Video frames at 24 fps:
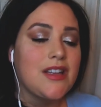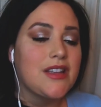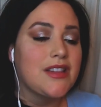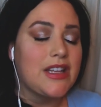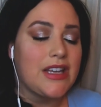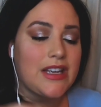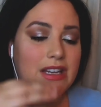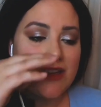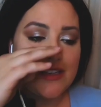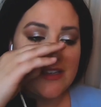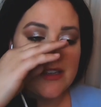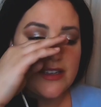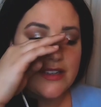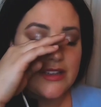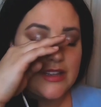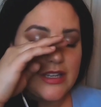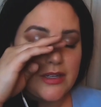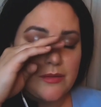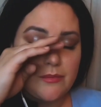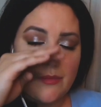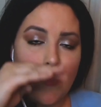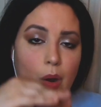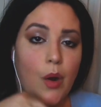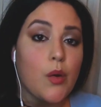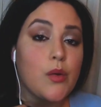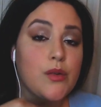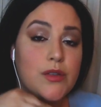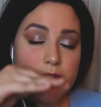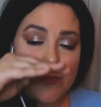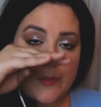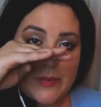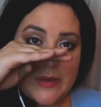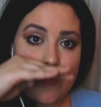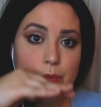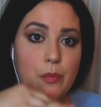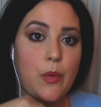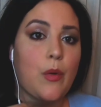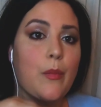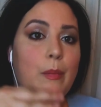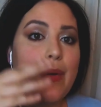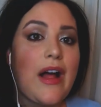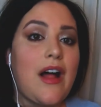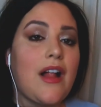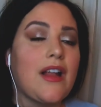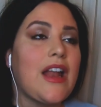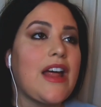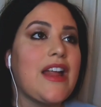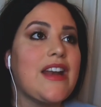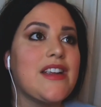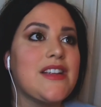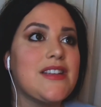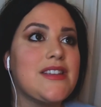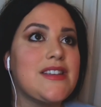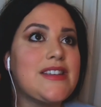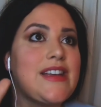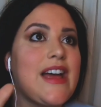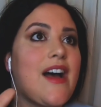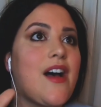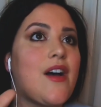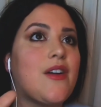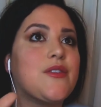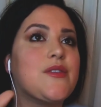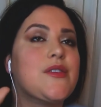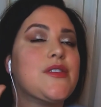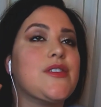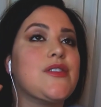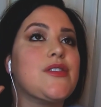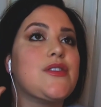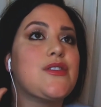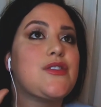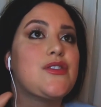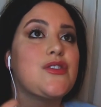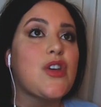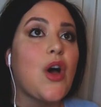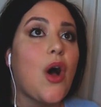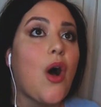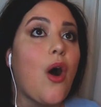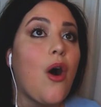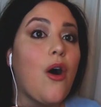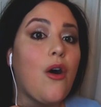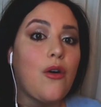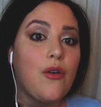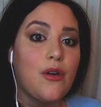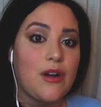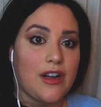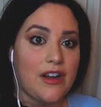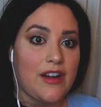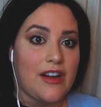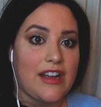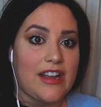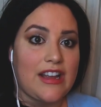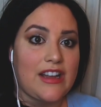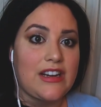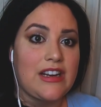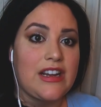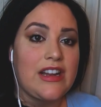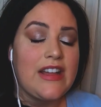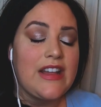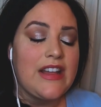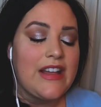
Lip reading: than most people belt, and it sounds so good.